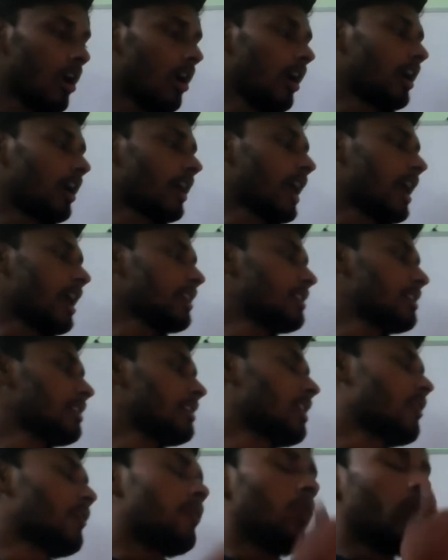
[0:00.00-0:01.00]
A gas is
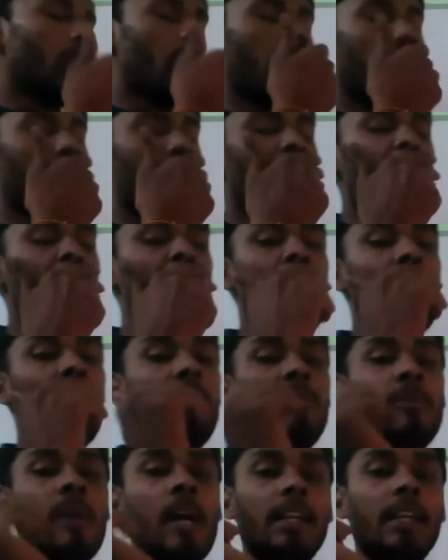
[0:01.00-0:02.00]
a fluid form
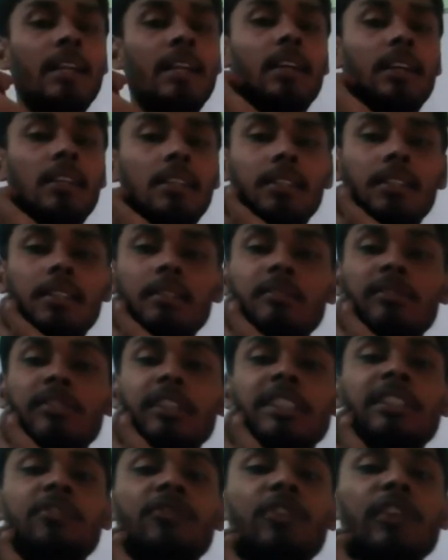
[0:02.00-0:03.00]
of matter
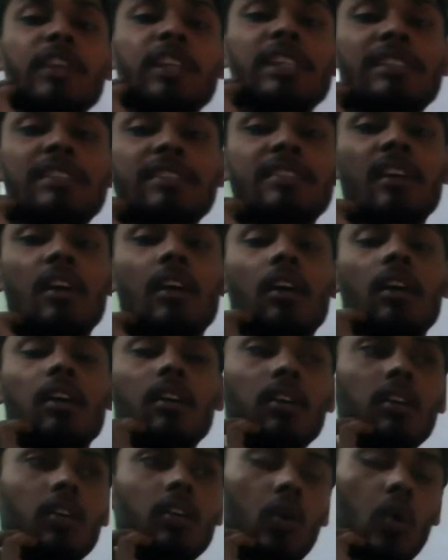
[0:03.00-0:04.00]
which fills the
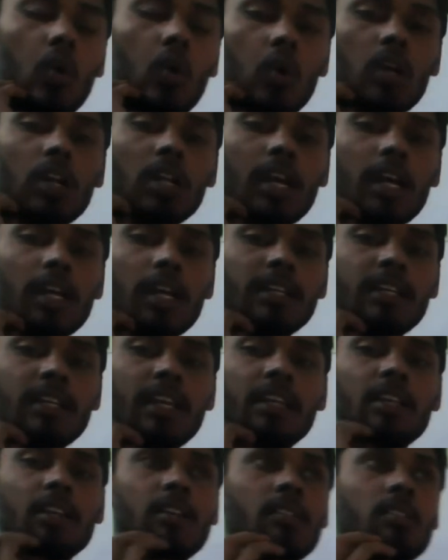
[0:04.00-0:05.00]
whole
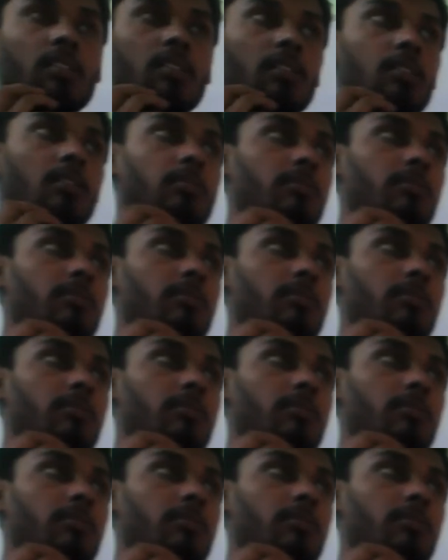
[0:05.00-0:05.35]
container.